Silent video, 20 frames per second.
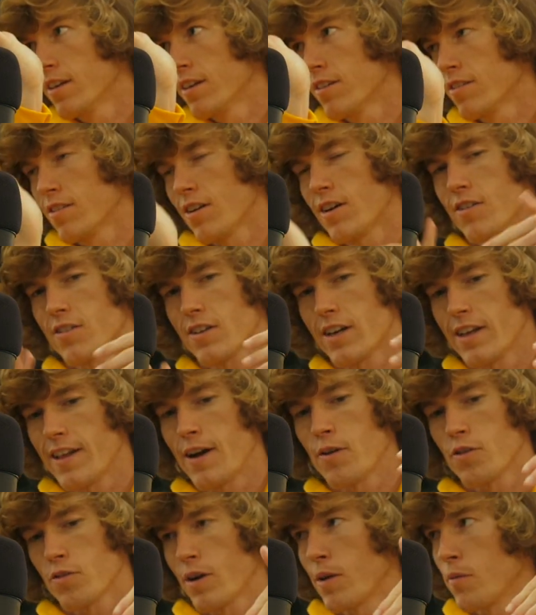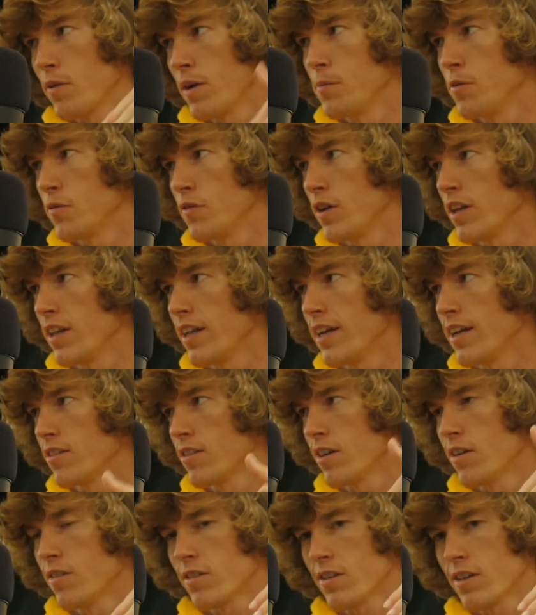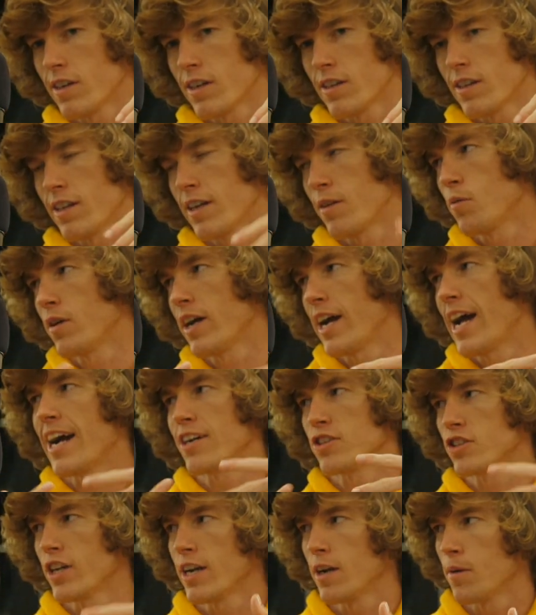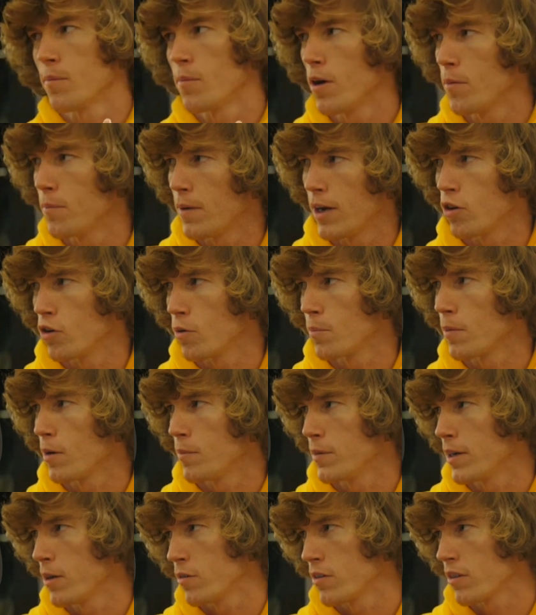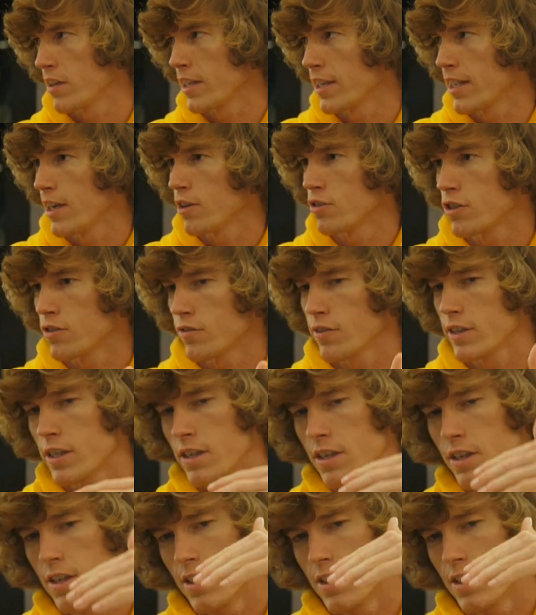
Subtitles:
So I was like, and that was right when I moved to LA. So I was like when I actually had my own apartment, I wasn't like couch surfing.